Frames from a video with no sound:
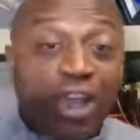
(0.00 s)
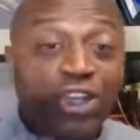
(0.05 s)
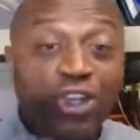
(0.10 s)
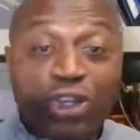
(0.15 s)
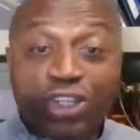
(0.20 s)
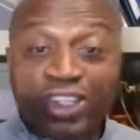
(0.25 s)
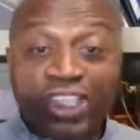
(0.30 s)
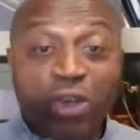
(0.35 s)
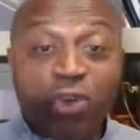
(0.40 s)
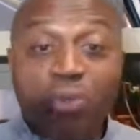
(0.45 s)
You
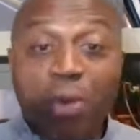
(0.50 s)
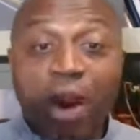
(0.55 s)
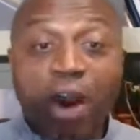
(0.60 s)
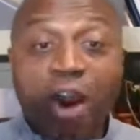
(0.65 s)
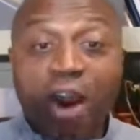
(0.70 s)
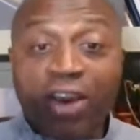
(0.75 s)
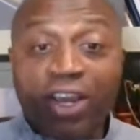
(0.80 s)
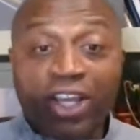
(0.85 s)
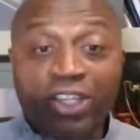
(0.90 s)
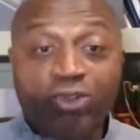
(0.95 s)
can see where my
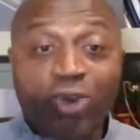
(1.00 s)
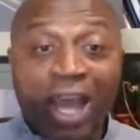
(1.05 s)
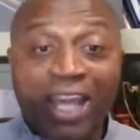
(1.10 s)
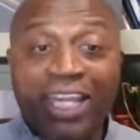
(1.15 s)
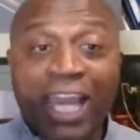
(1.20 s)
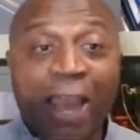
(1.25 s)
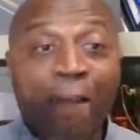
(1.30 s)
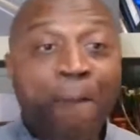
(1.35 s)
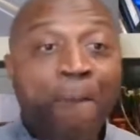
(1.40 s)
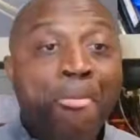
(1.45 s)
heart is right
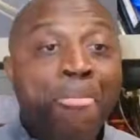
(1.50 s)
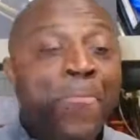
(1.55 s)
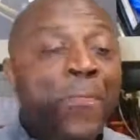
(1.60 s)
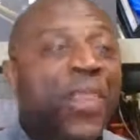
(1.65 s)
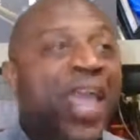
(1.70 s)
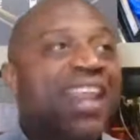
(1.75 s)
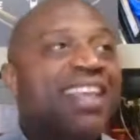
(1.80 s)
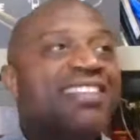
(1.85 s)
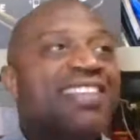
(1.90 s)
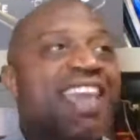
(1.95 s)
now.
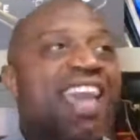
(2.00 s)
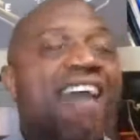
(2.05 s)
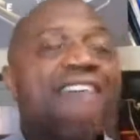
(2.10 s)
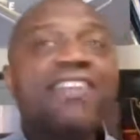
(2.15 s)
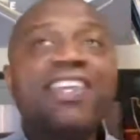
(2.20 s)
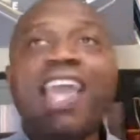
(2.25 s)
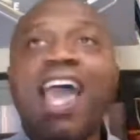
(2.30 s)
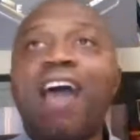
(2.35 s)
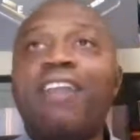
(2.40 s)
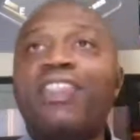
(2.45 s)
That is
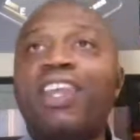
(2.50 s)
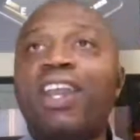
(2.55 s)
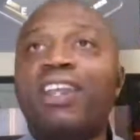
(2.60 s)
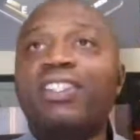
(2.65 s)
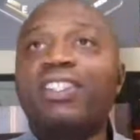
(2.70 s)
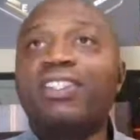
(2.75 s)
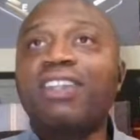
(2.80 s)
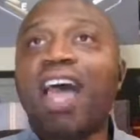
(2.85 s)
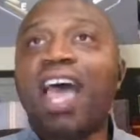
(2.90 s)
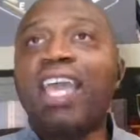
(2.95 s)
heavy out there
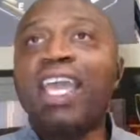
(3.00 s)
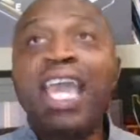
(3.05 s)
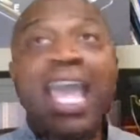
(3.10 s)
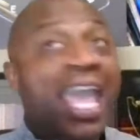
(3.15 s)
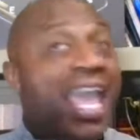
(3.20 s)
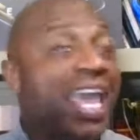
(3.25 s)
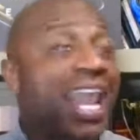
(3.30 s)
tonight.